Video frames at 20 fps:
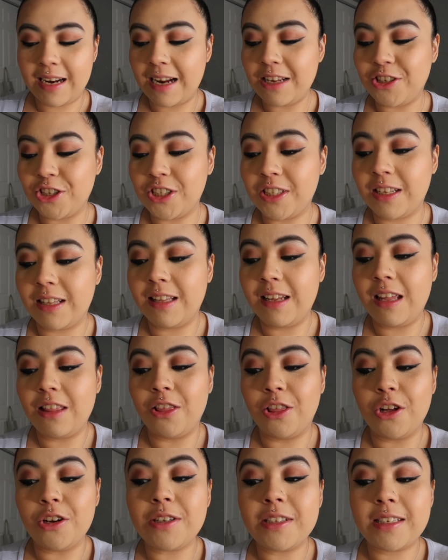that I just
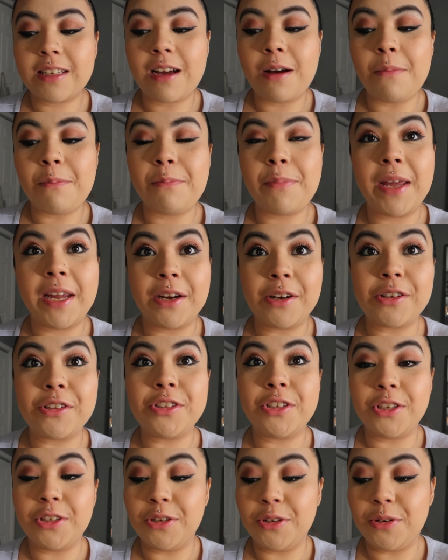cleaned looks compared
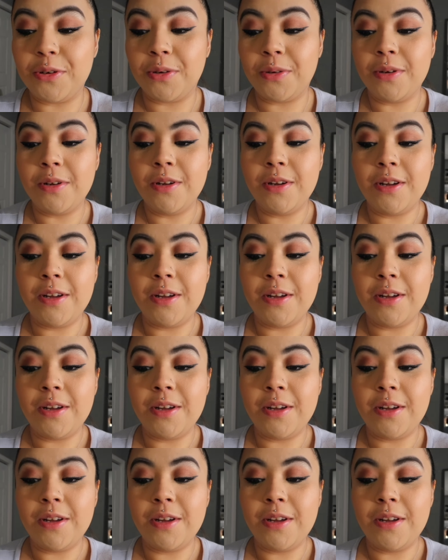to